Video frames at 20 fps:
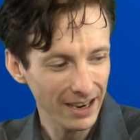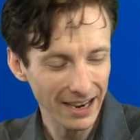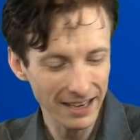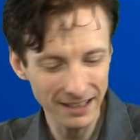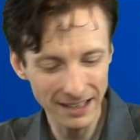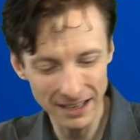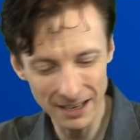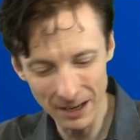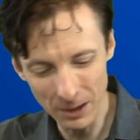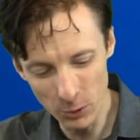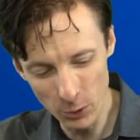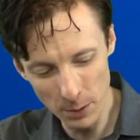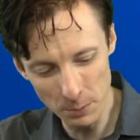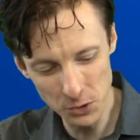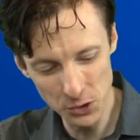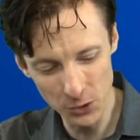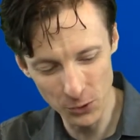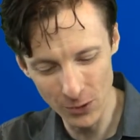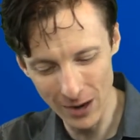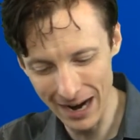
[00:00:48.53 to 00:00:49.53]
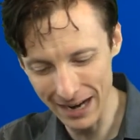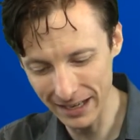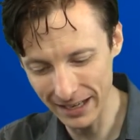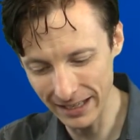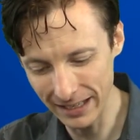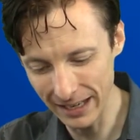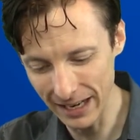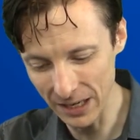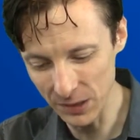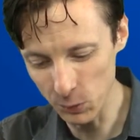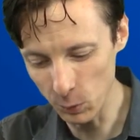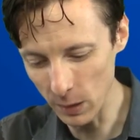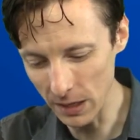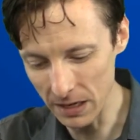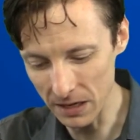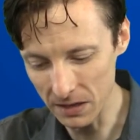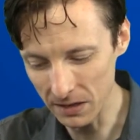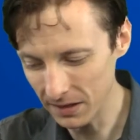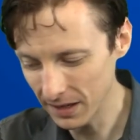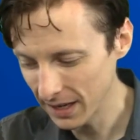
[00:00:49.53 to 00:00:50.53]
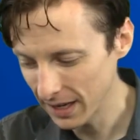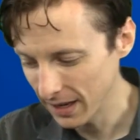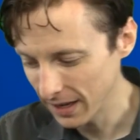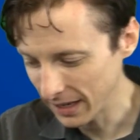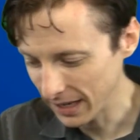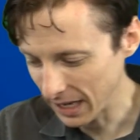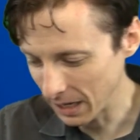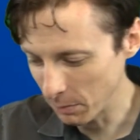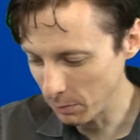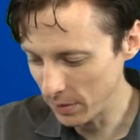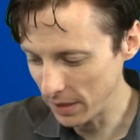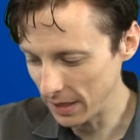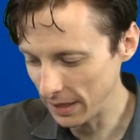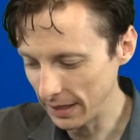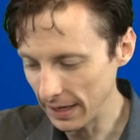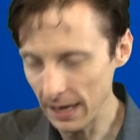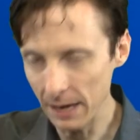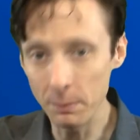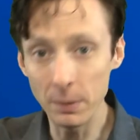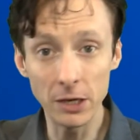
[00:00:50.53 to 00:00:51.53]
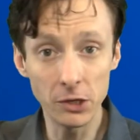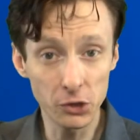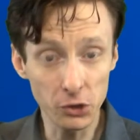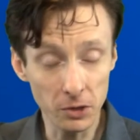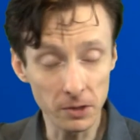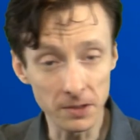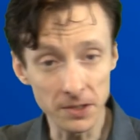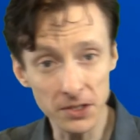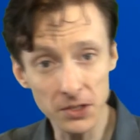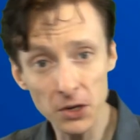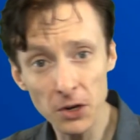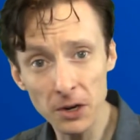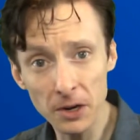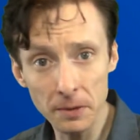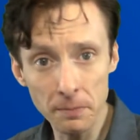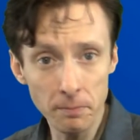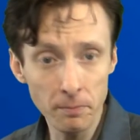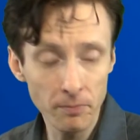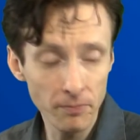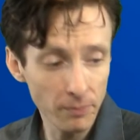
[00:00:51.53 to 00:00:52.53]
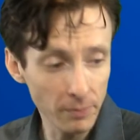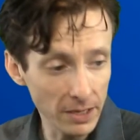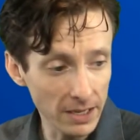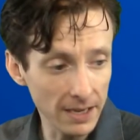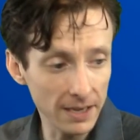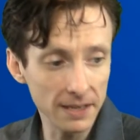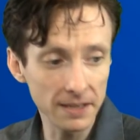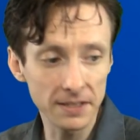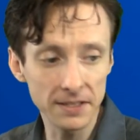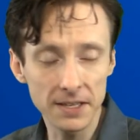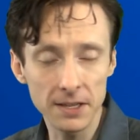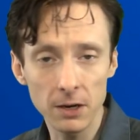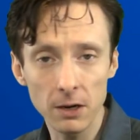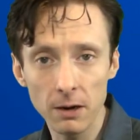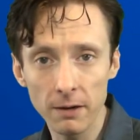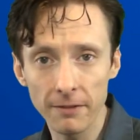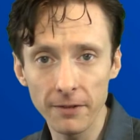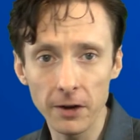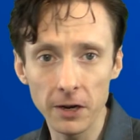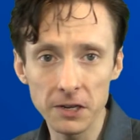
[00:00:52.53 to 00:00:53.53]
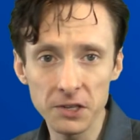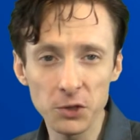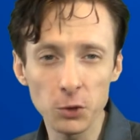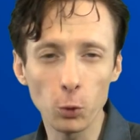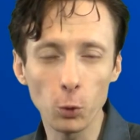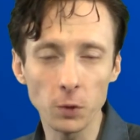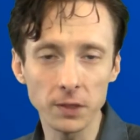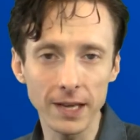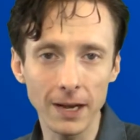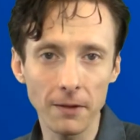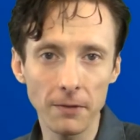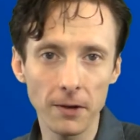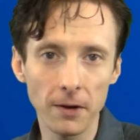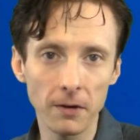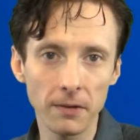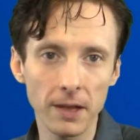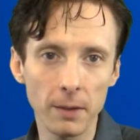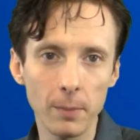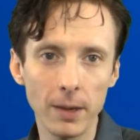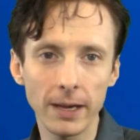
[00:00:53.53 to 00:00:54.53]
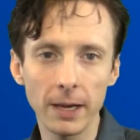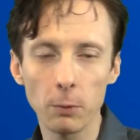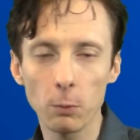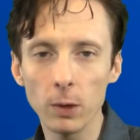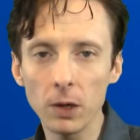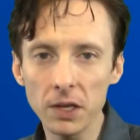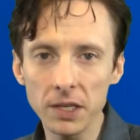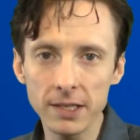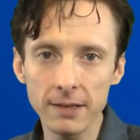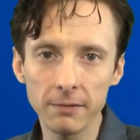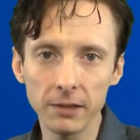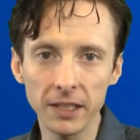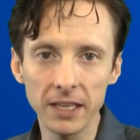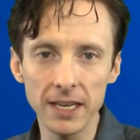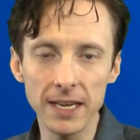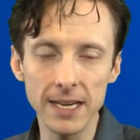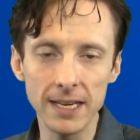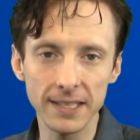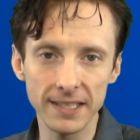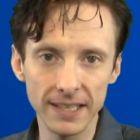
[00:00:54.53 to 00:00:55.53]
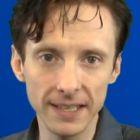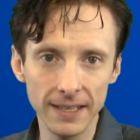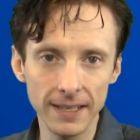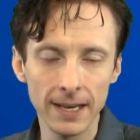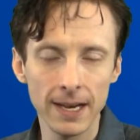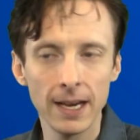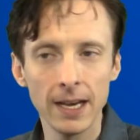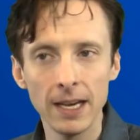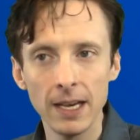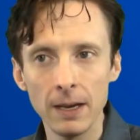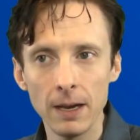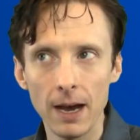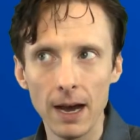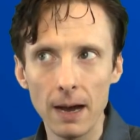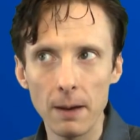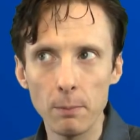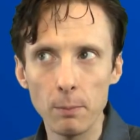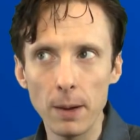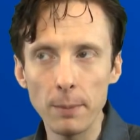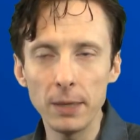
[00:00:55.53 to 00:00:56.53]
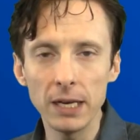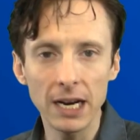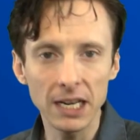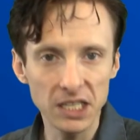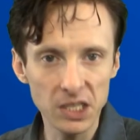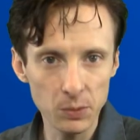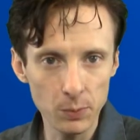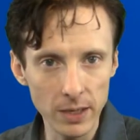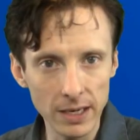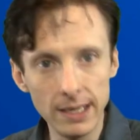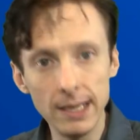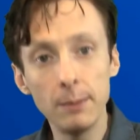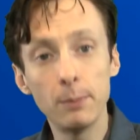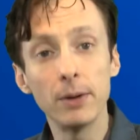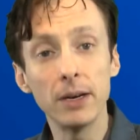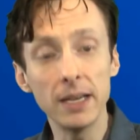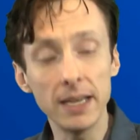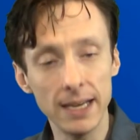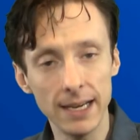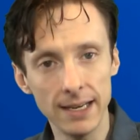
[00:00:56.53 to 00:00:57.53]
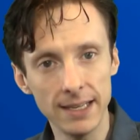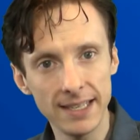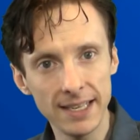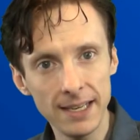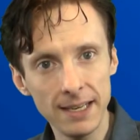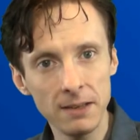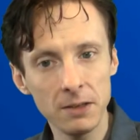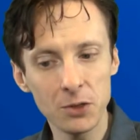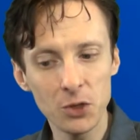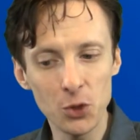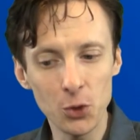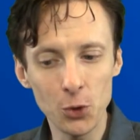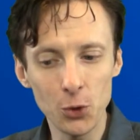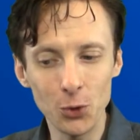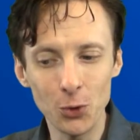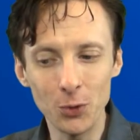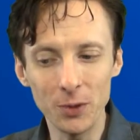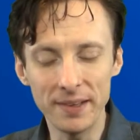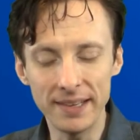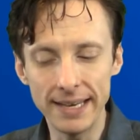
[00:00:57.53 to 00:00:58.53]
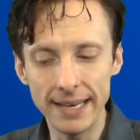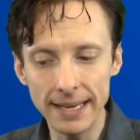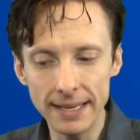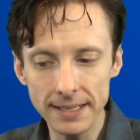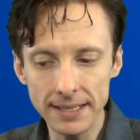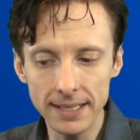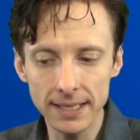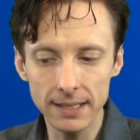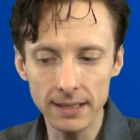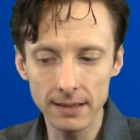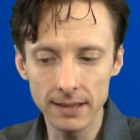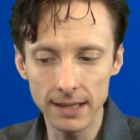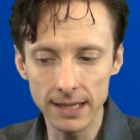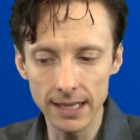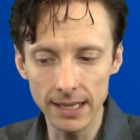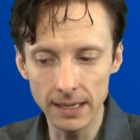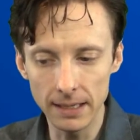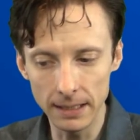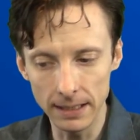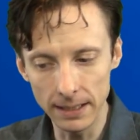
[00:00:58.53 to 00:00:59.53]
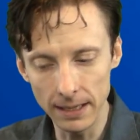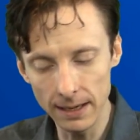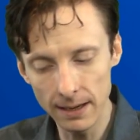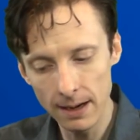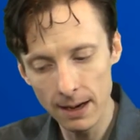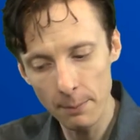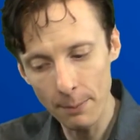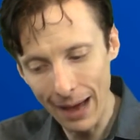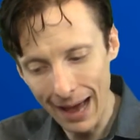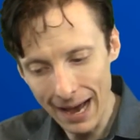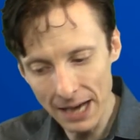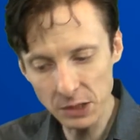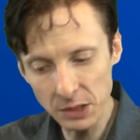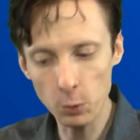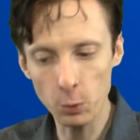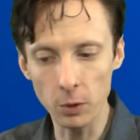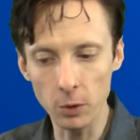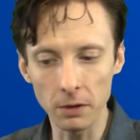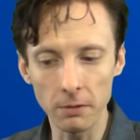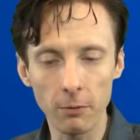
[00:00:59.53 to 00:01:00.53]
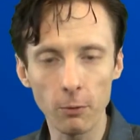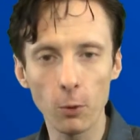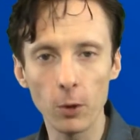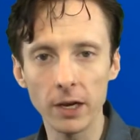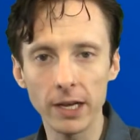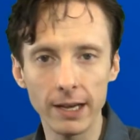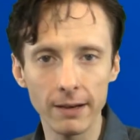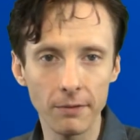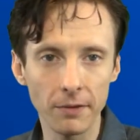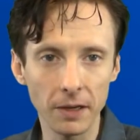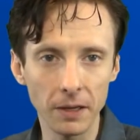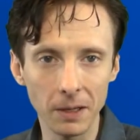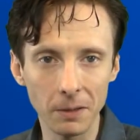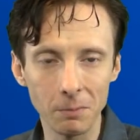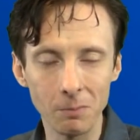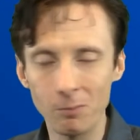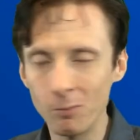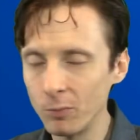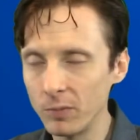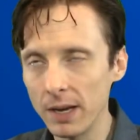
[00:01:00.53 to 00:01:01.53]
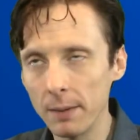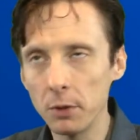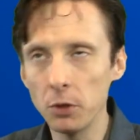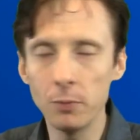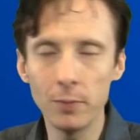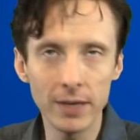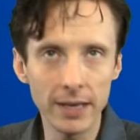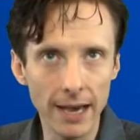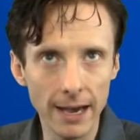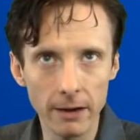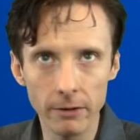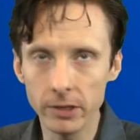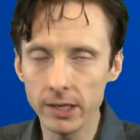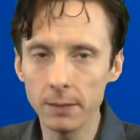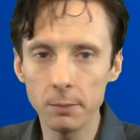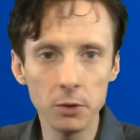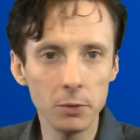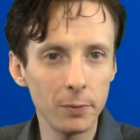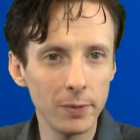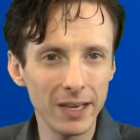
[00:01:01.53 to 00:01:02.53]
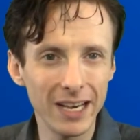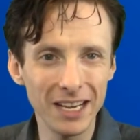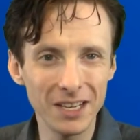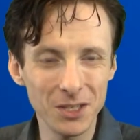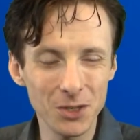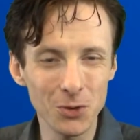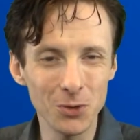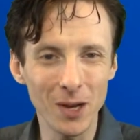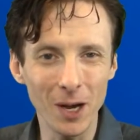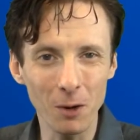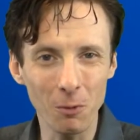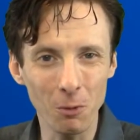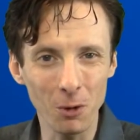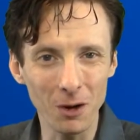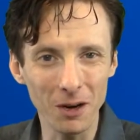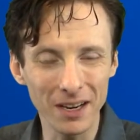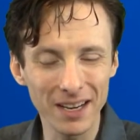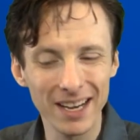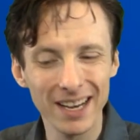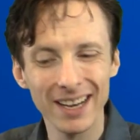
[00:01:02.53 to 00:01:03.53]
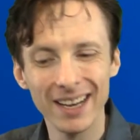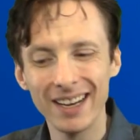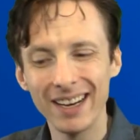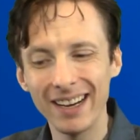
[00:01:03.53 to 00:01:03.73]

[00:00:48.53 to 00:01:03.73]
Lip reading: And then encryption cracking as well can be a major concern because there are various tools out there that make it relatively easy, maybe not speedy, but easy to get the password for a given WPA or WPA2 network